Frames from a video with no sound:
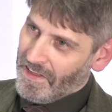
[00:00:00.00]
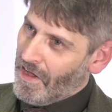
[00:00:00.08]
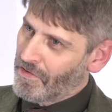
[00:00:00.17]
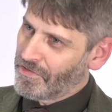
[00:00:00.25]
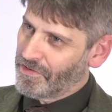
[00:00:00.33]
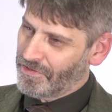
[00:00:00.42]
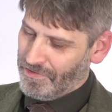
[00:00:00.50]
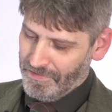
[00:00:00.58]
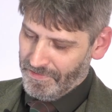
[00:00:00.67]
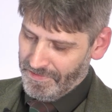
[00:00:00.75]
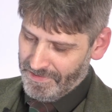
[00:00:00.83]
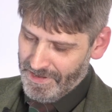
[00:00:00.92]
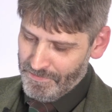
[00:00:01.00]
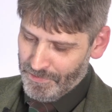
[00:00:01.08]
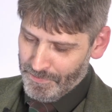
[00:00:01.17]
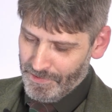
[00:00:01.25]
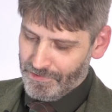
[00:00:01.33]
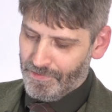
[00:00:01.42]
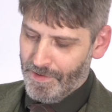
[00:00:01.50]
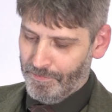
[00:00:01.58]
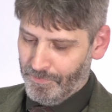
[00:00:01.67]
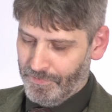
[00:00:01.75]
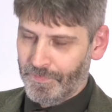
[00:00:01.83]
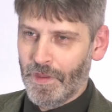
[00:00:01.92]
I'll just nip to my
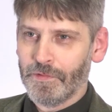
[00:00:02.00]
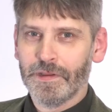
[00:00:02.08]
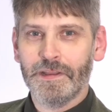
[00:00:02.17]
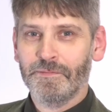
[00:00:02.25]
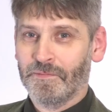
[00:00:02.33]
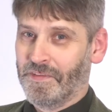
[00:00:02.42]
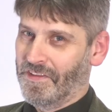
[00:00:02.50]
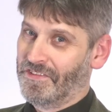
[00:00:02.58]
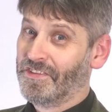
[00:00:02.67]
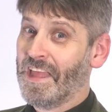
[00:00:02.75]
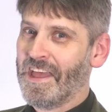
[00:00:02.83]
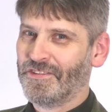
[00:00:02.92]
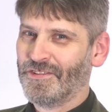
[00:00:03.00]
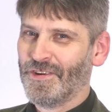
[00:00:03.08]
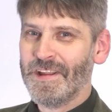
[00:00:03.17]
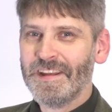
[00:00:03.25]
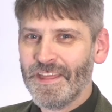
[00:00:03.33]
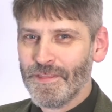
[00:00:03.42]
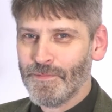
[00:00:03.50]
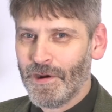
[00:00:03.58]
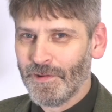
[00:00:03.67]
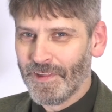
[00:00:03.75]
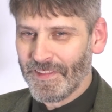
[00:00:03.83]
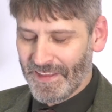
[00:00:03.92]
script, okay, and stare straight down the
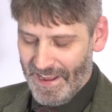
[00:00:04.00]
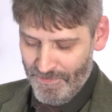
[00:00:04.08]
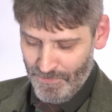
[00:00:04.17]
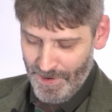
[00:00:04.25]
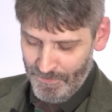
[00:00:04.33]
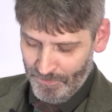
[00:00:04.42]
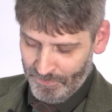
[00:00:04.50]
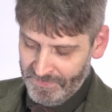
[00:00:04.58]
barrel of the camera.